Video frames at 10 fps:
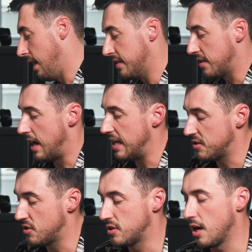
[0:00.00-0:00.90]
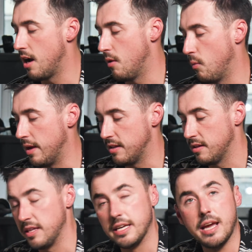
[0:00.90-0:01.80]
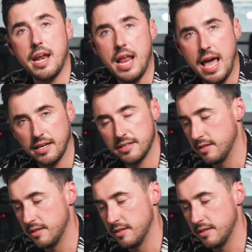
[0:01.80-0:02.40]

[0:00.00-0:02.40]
let's start with the Connect.